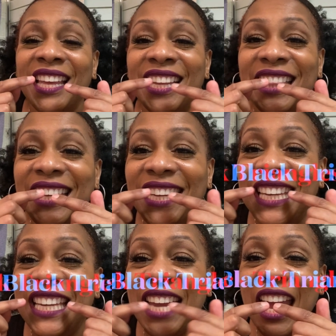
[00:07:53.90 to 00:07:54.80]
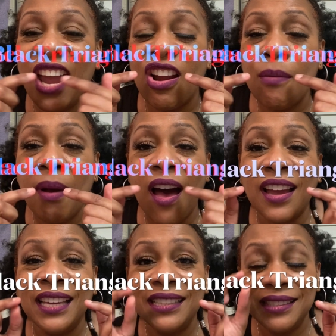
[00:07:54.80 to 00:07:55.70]
the air
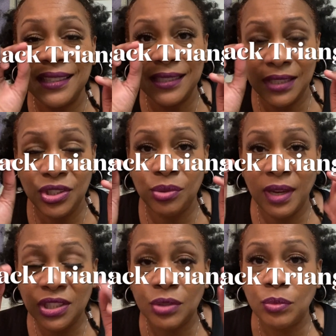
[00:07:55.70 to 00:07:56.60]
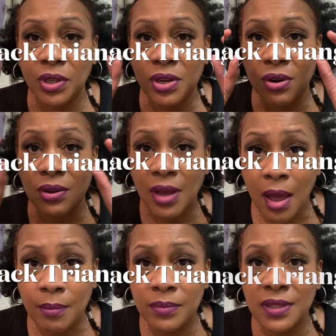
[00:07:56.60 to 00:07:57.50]
pockets, the situation where your
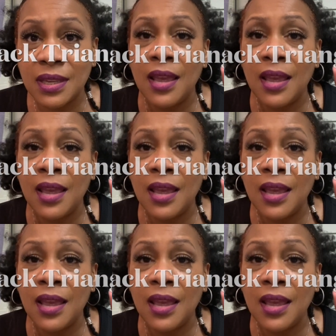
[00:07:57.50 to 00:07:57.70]
gums